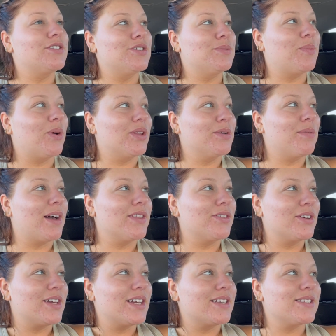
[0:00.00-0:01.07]
just pulling behind
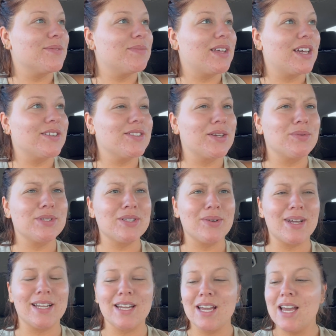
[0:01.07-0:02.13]
looking at something. I was like, what's
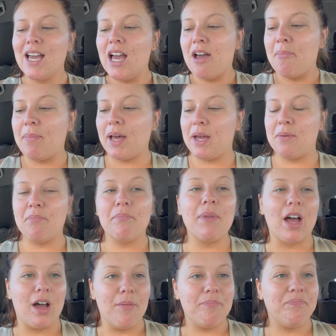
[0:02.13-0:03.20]
going on? But
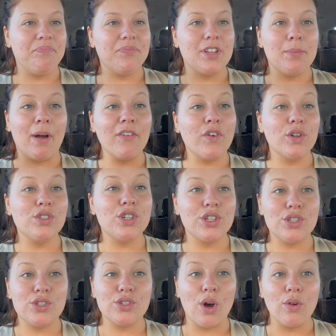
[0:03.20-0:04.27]
my phone took
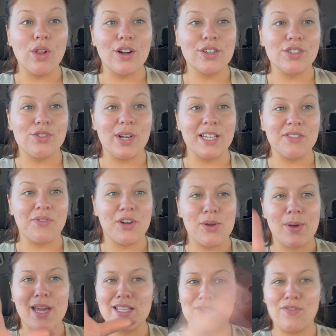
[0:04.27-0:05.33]
so long to transfer. You
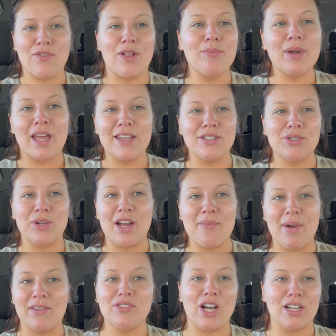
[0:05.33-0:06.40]
guys, if you follow me on Instagram,
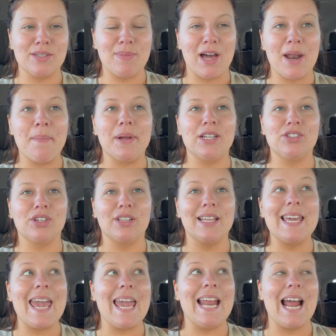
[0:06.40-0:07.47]
I've talked about it, but it took
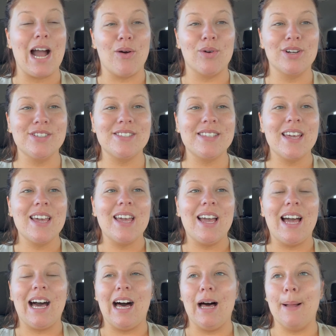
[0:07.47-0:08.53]
like 8 hours
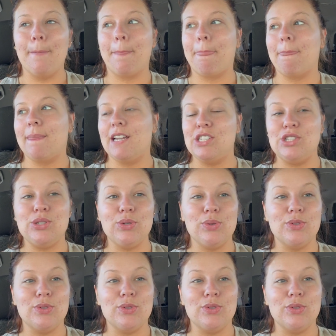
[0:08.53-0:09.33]
to